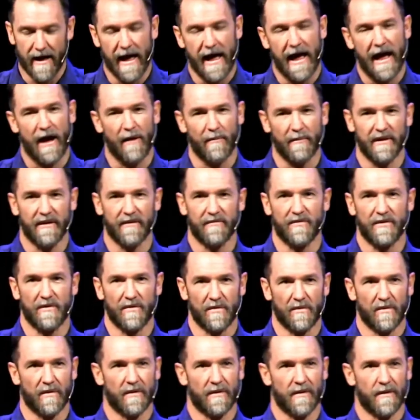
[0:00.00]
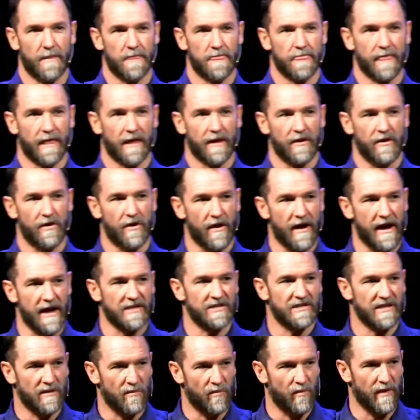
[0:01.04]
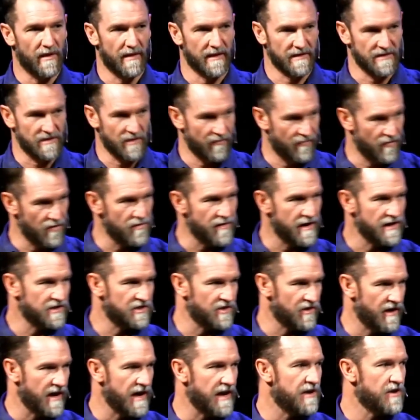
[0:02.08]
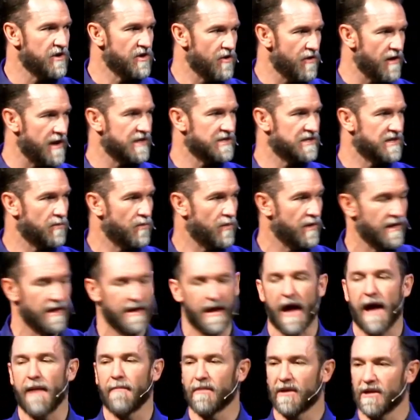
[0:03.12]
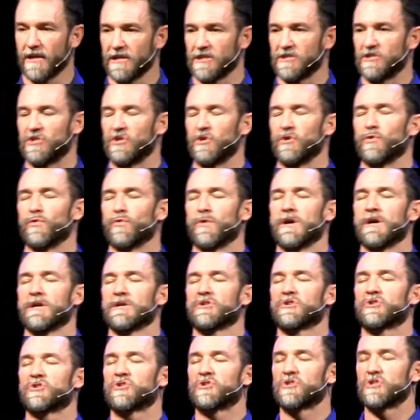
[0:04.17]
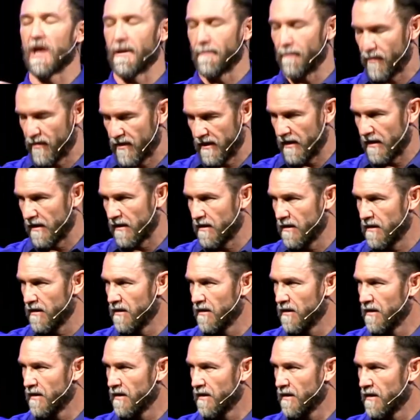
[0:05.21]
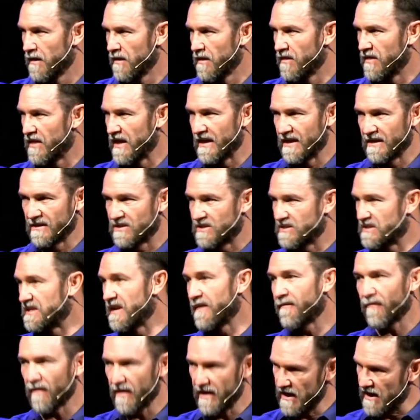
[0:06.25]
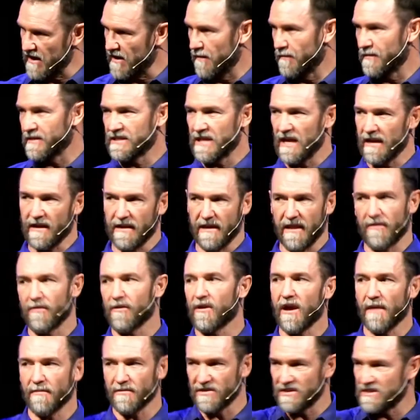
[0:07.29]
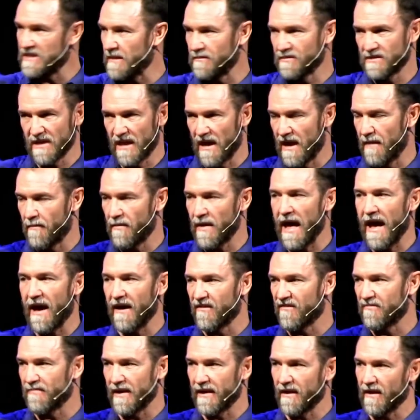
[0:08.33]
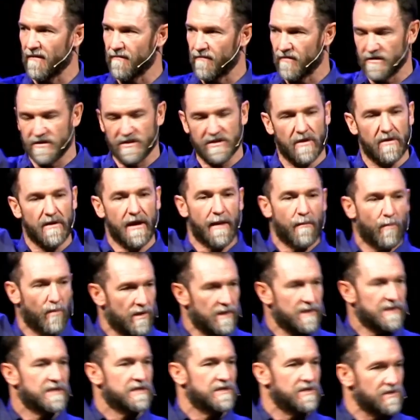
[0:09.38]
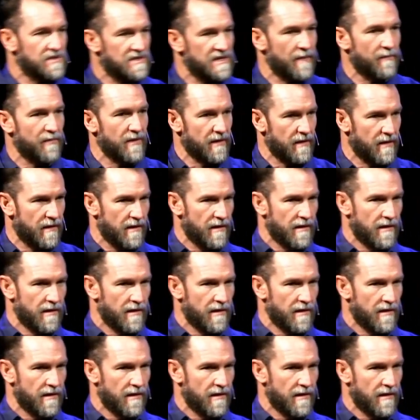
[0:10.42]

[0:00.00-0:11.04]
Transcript: How many of you, you're actually willing to, if you raise your hand, you're actually willing, I'm going to do something that is different, and I'm going to take another couple steps up out of my comfort zone. I'm willing to do something.